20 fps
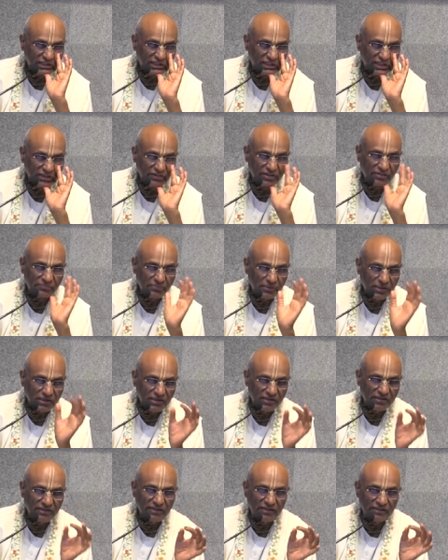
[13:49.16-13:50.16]
Even
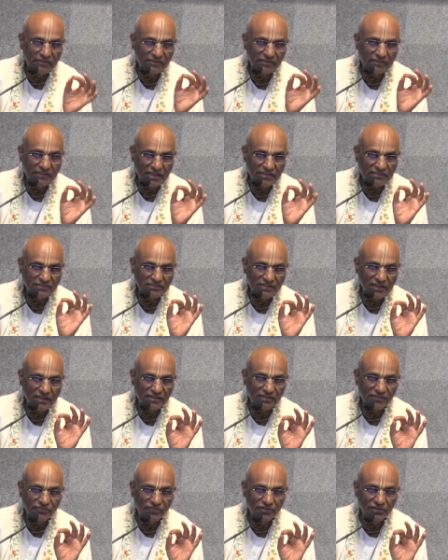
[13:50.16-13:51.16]
better than that
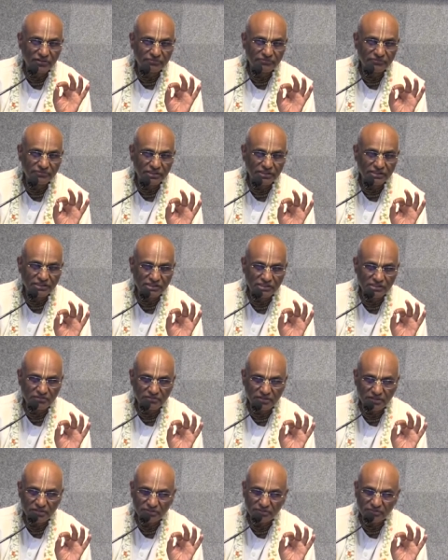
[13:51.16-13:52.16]
kind of a
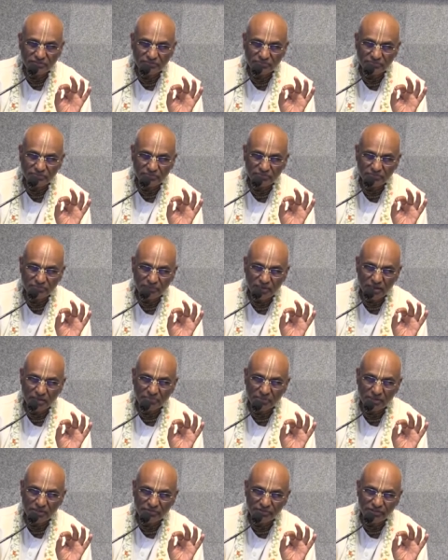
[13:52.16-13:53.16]
Vaishnava,
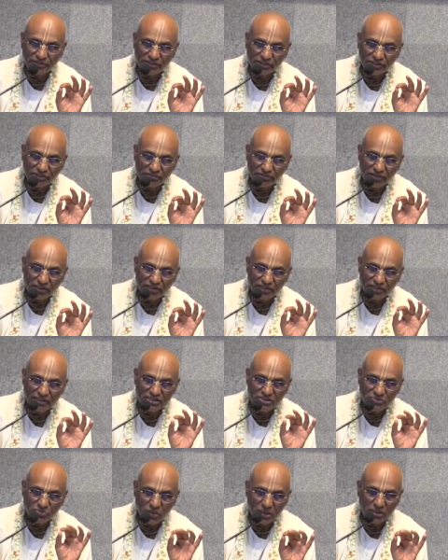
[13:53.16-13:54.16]
Brahmana Vaishnava,
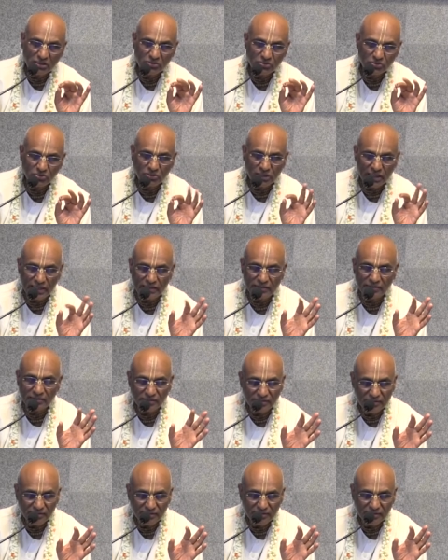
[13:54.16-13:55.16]
is one who can,
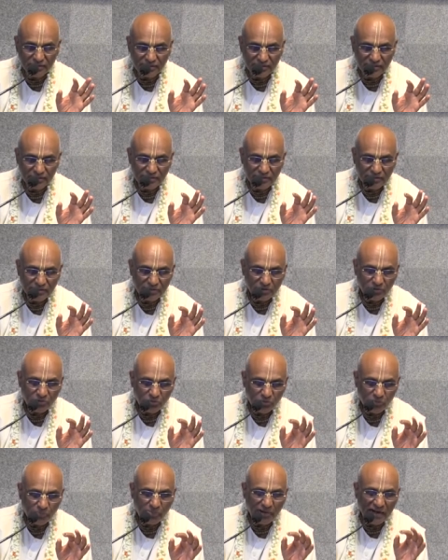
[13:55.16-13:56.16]

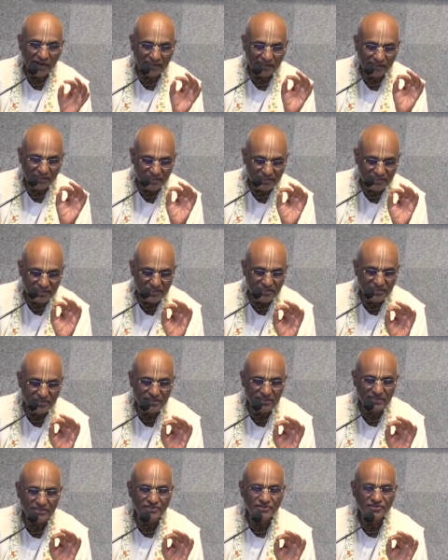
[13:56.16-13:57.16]
who practices
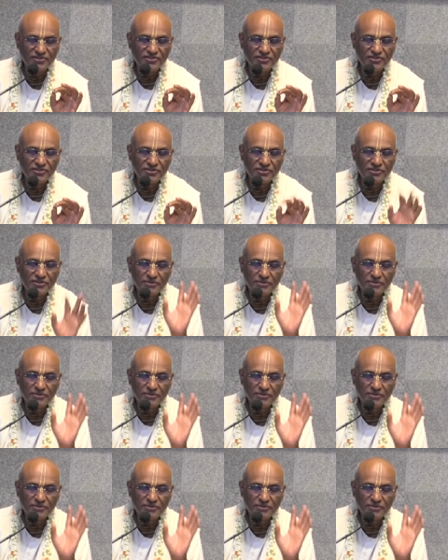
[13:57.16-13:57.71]
this